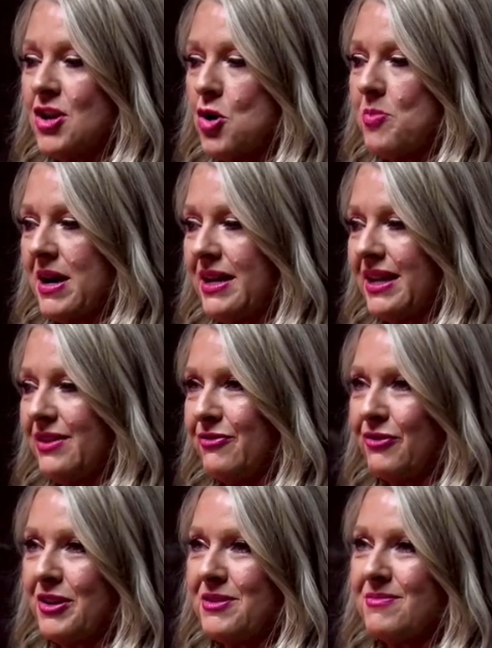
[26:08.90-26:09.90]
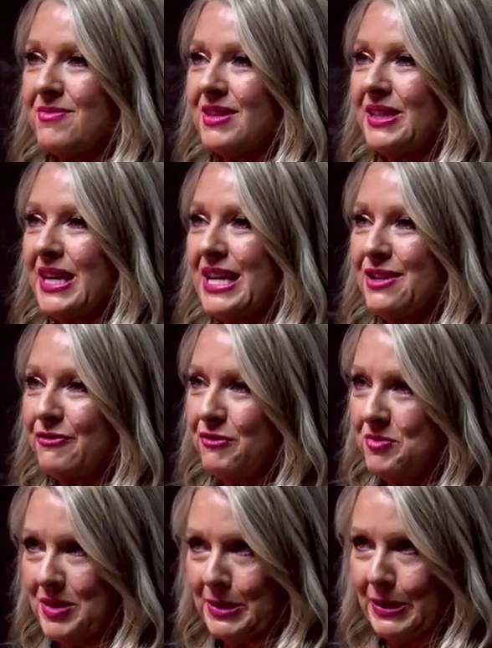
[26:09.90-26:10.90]
Nobody from the land of
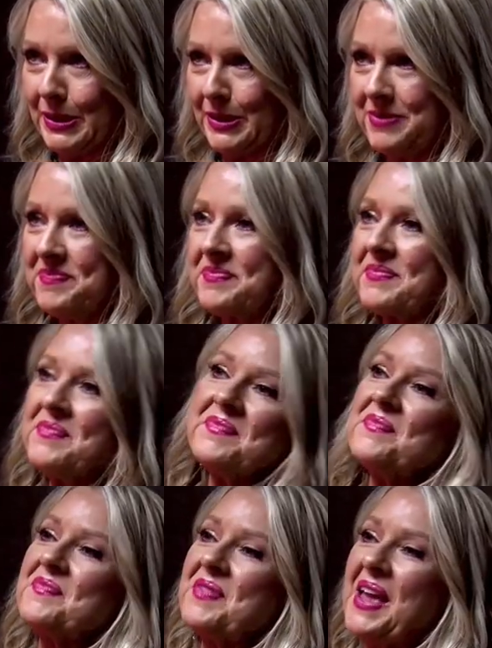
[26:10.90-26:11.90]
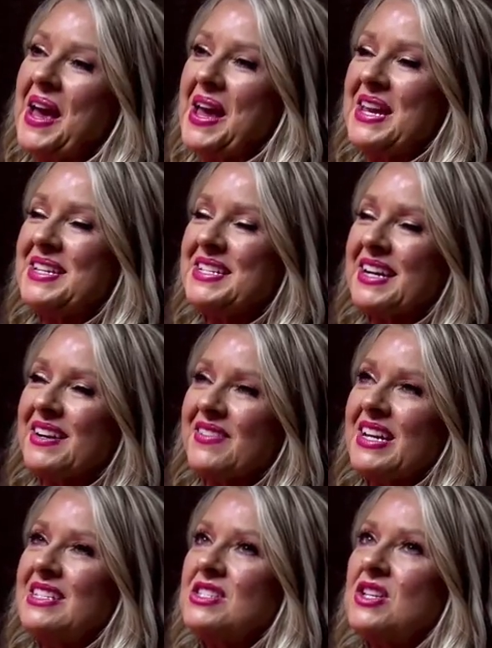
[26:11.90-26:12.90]
familiar. Oh. And um,
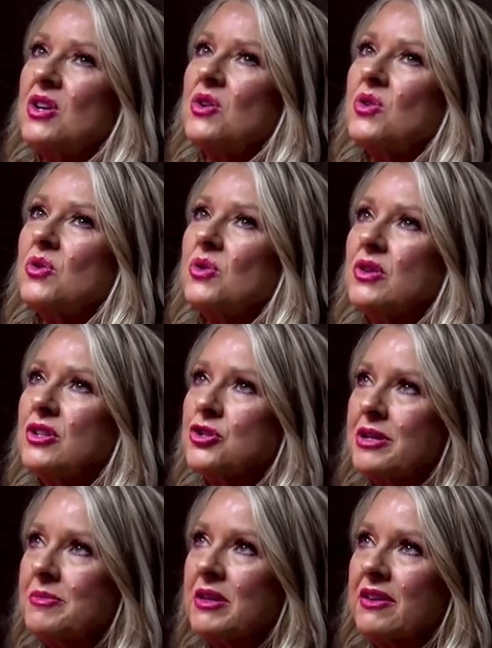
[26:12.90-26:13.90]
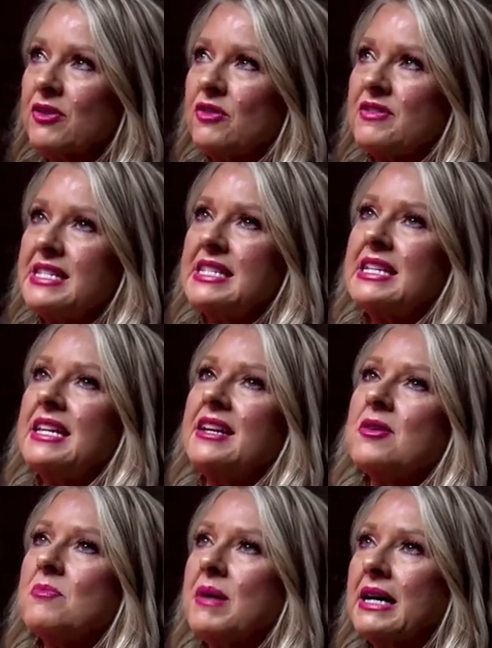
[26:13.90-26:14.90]
and so hmm. the dream giver visited
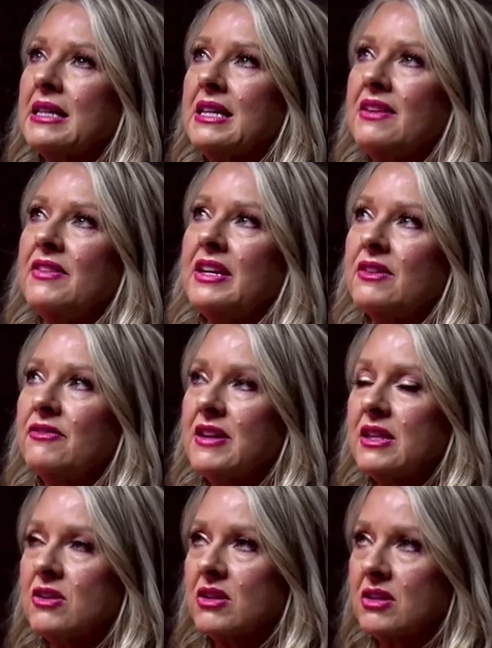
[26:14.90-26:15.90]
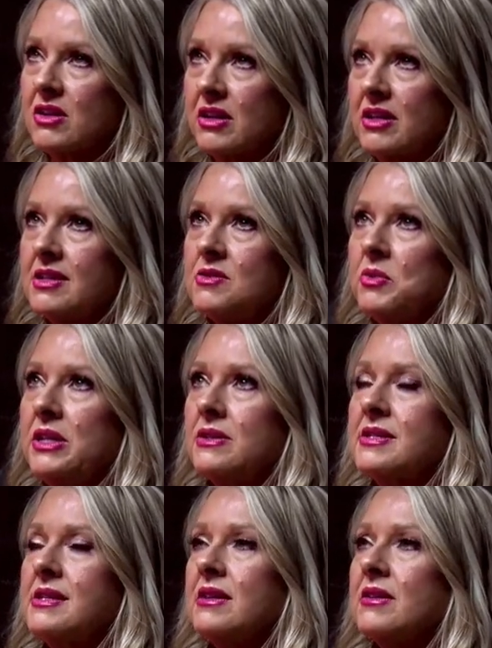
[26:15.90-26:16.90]
him by leaving a feather on his
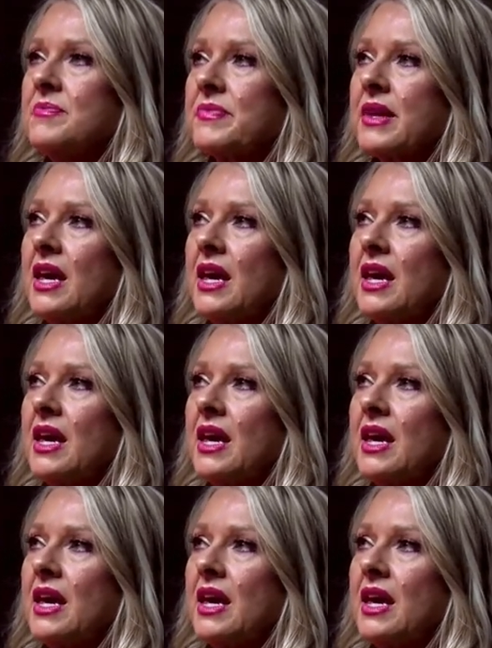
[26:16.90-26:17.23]
windowsill.